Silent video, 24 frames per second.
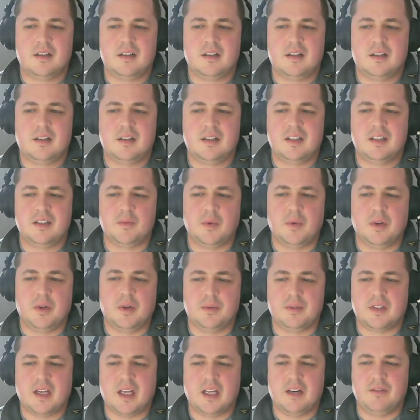His win
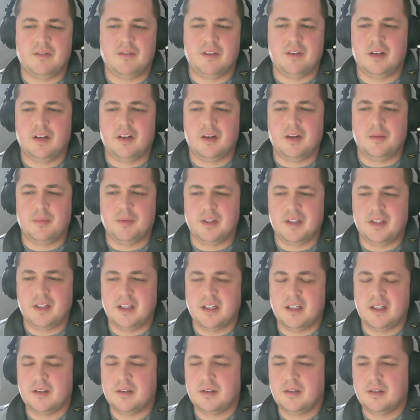was kind of an anomaly there.